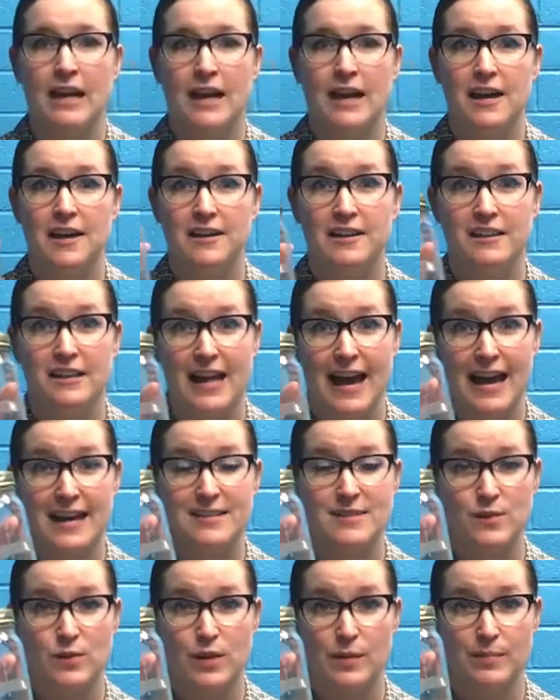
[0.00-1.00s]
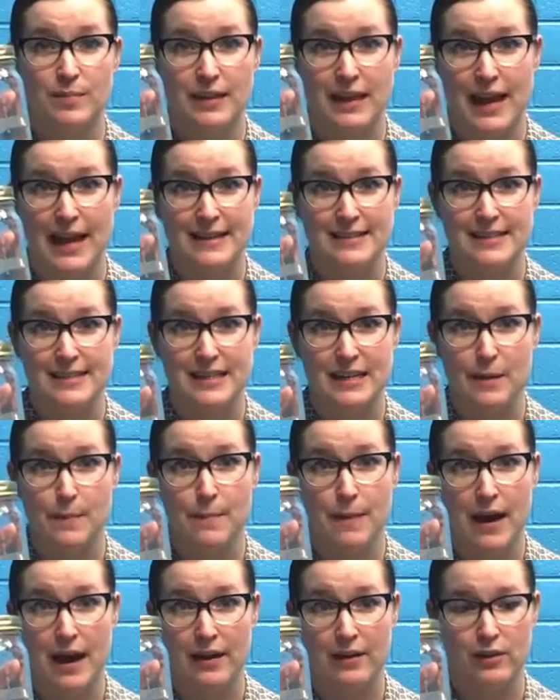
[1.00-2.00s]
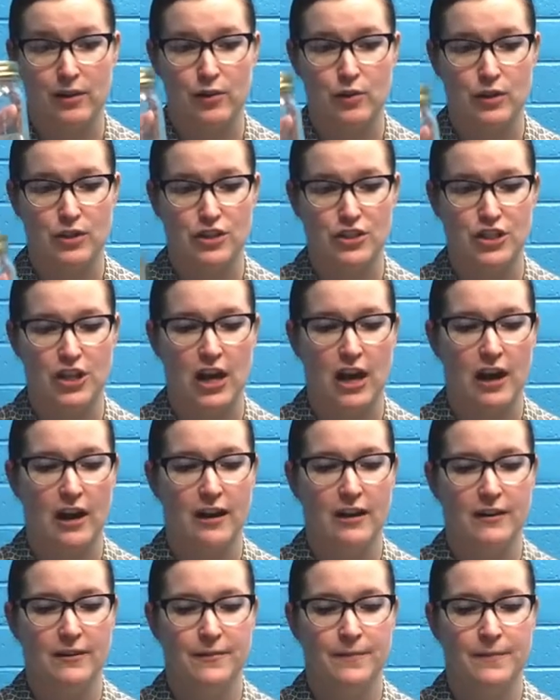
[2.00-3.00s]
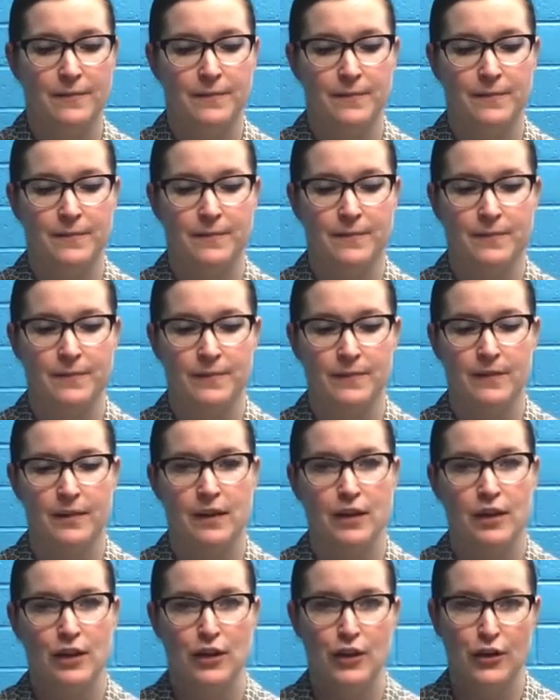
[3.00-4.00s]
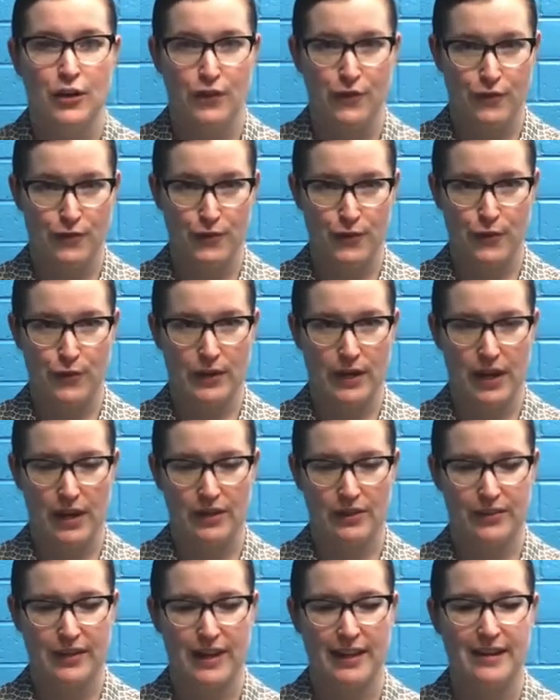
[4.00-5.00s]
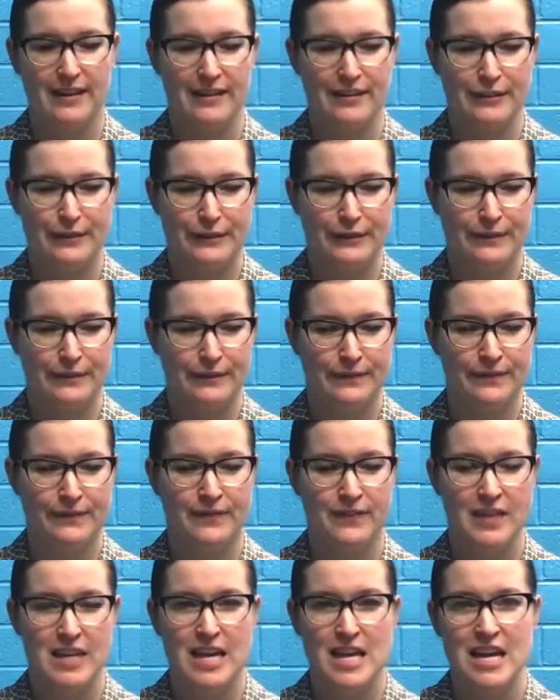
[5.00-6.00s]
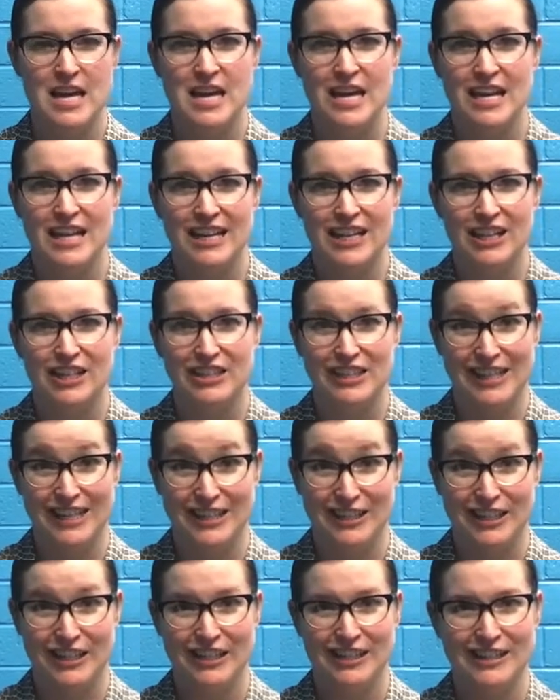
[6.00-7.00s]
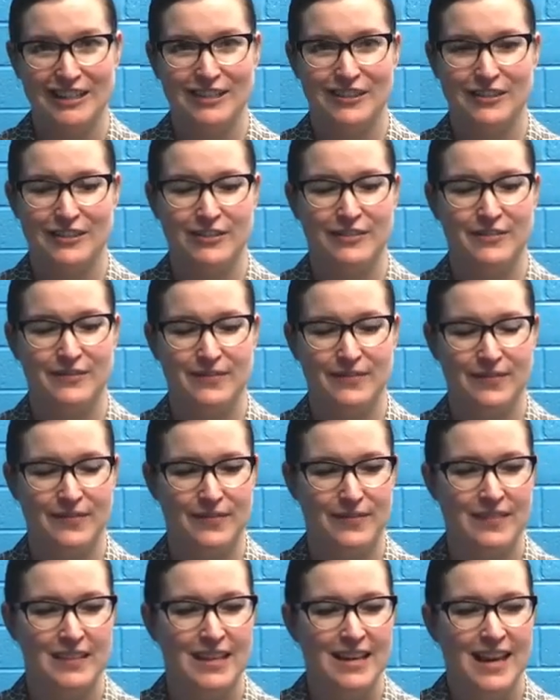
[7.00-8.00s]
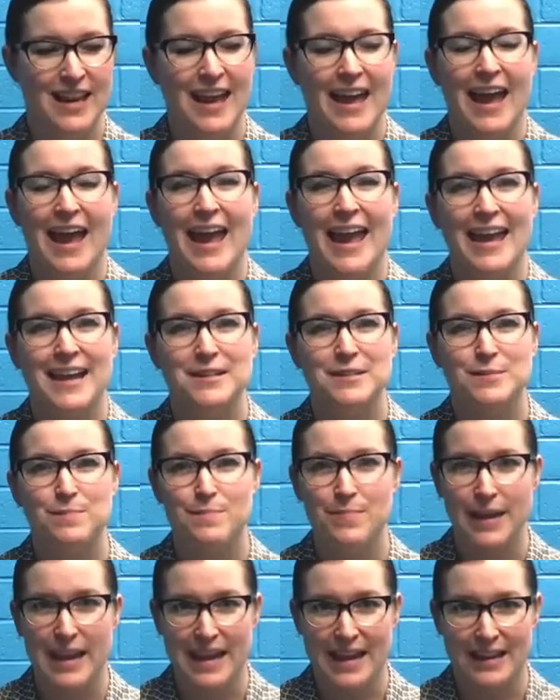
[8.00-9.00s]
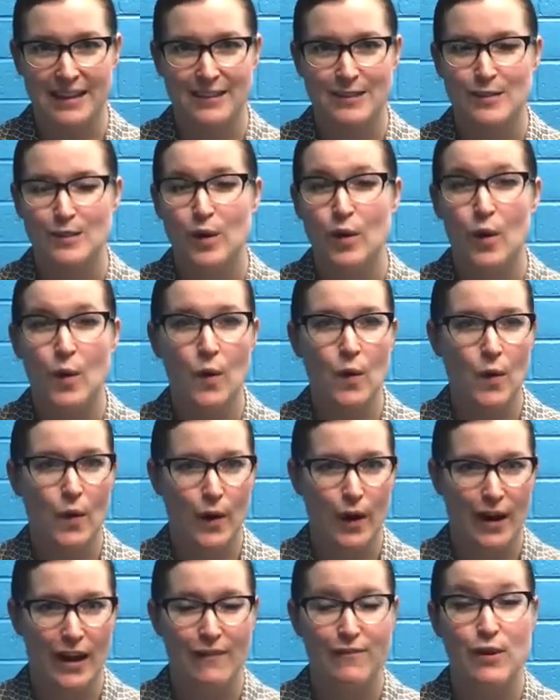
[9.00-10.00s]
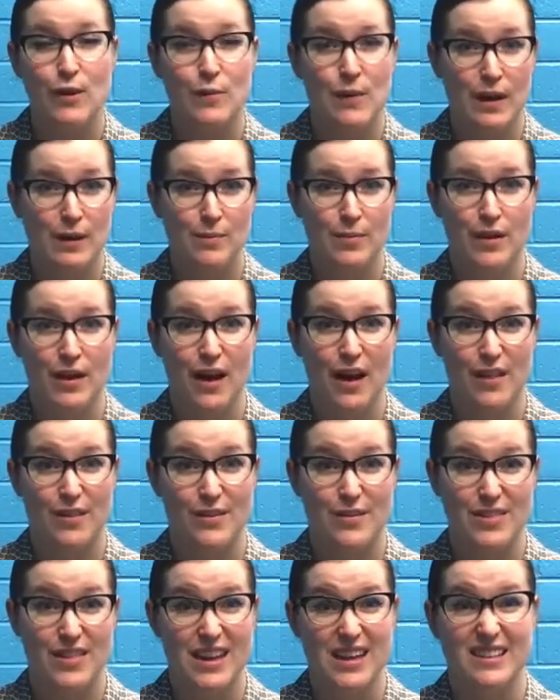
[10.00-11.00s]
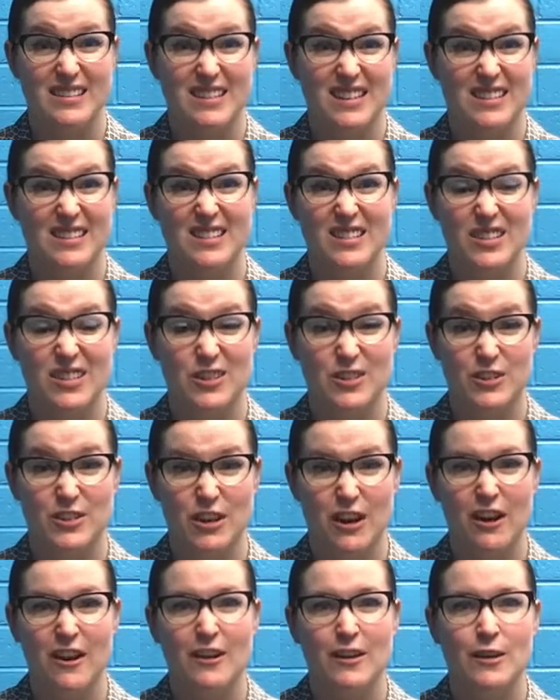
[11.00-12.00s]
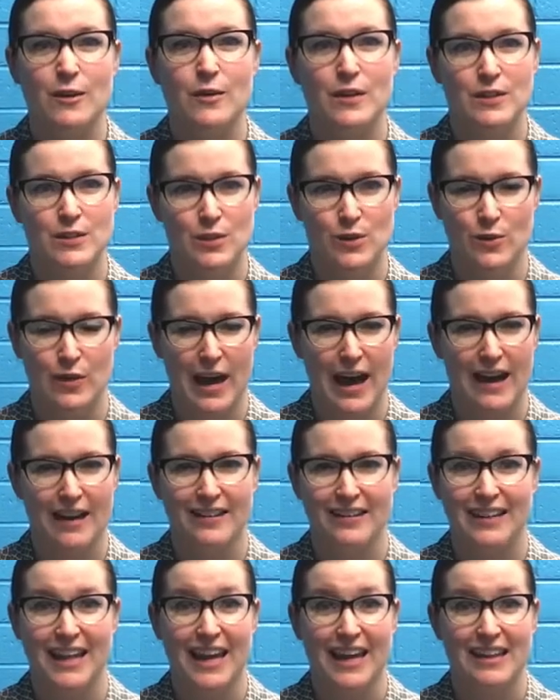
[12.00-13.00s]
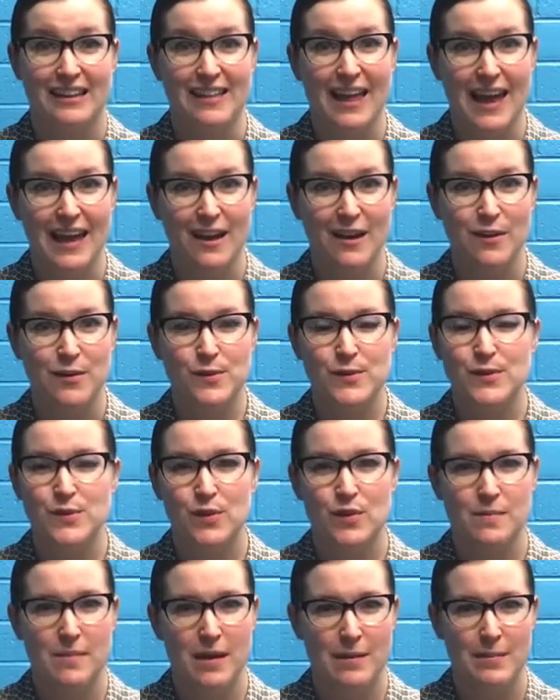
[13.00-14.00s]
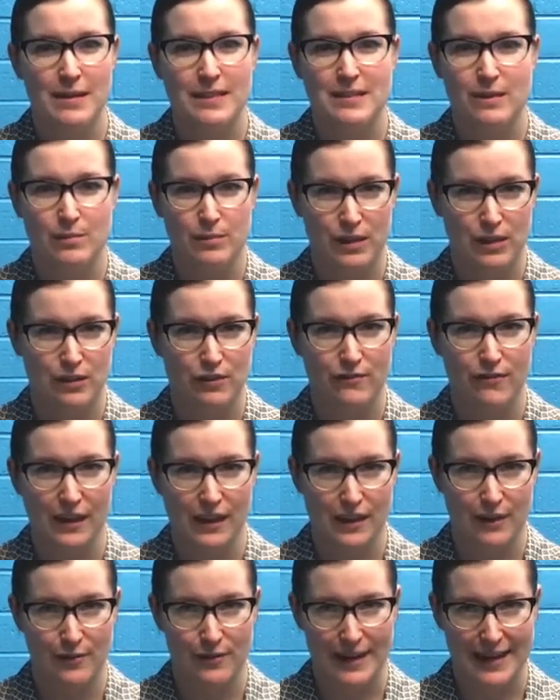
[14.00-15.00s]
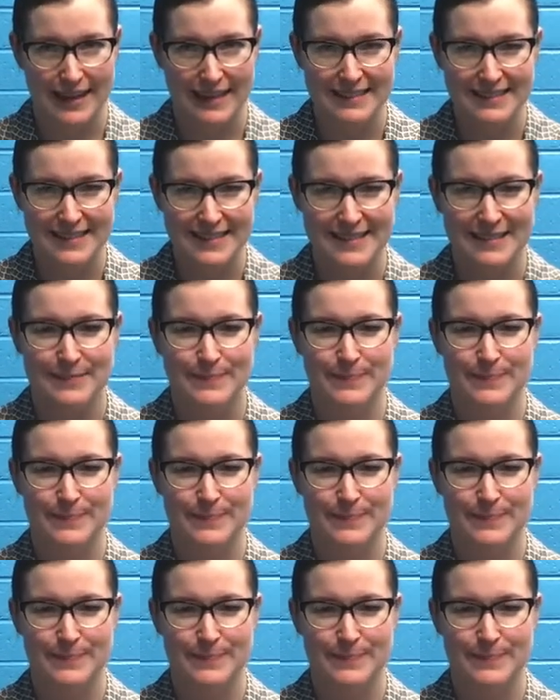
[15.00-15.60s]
a glass or plastic bottle or jar, food coloring, glitter, and beads, or if you want to put other things into your jar, you can do that, like Legos or maybe some little figurines.